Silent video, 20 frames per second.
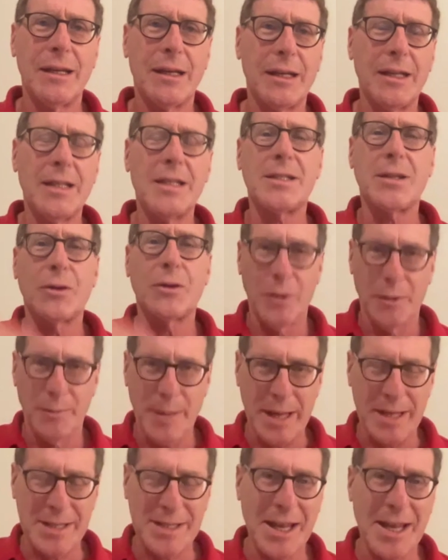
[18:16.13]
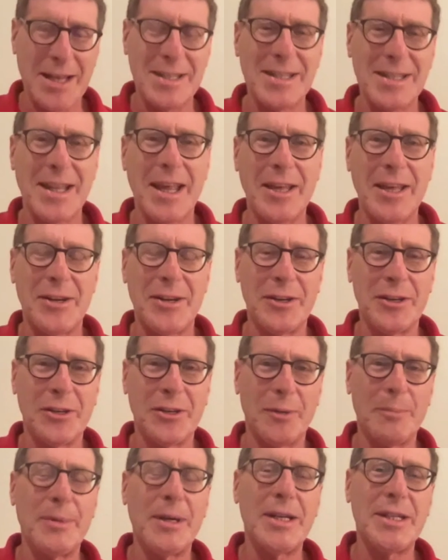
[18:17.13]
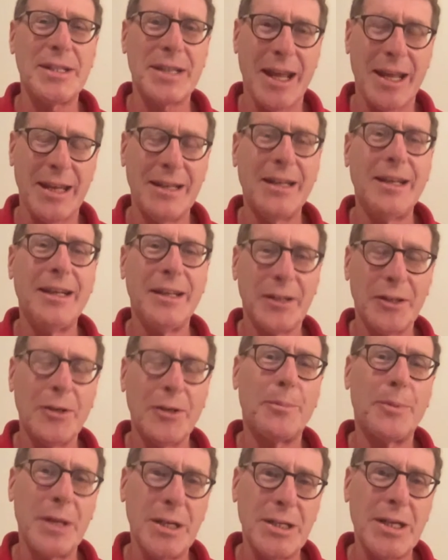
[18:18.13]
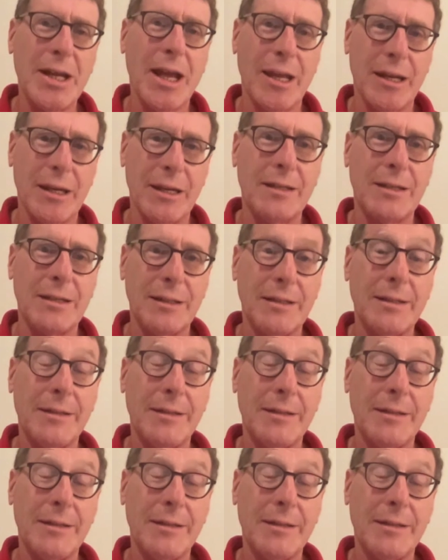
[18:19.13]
At least it will make sense later, and you'll appreciate it.